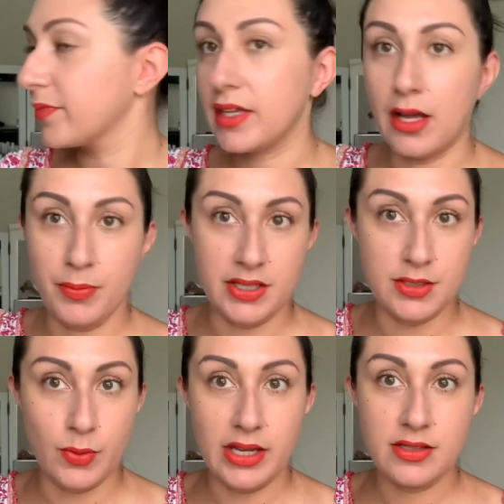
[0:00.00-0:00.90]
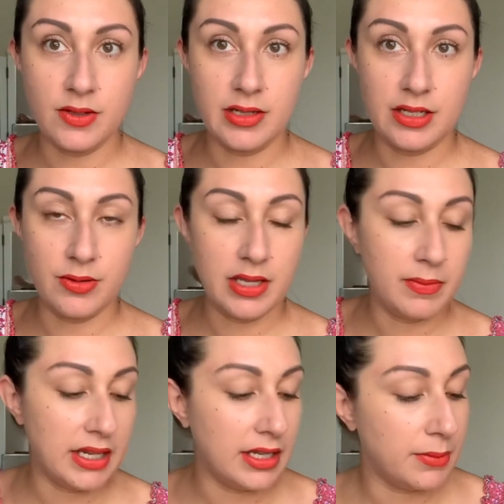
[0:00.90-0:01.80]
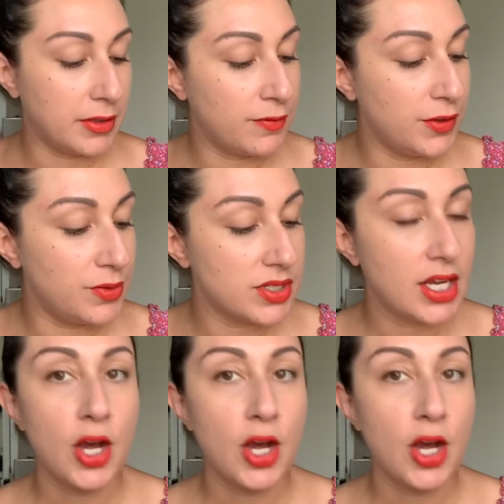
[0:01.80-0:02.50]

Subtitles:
I'll put this away so I don't keep getting them confused.